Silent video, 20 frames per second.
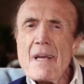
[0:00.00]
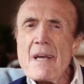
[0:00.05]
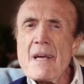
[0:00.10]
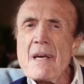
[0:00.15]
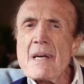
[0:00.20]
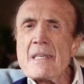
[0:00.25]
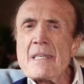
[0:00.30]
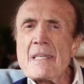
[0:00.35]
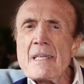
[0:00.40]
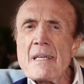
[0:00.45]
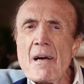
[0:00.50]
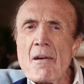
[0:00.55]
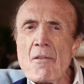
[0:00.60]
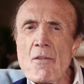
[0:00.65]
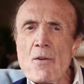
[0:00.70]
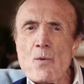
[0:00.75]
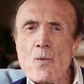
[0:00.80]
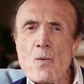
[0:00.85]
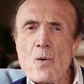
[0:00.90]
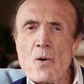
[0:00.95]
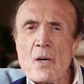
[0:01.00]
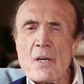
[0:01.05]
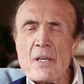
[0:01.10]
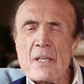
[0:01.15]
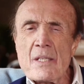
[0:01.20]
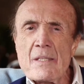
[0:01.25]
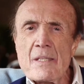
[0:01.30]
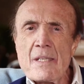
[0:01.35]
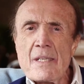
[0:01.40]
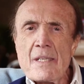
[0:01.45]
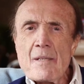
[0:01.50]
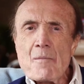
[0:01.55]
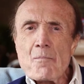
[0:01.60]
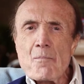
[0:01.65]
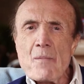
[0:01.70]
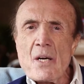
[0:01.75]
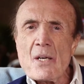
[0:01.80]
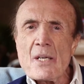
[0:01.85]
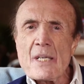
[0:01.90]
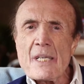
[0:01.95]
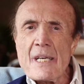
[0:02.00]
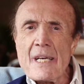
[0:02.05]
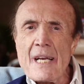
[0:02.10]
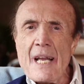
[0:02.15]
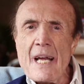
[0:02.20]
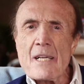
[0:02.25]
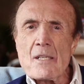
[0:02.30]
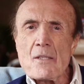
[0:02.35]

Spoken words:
any other word in American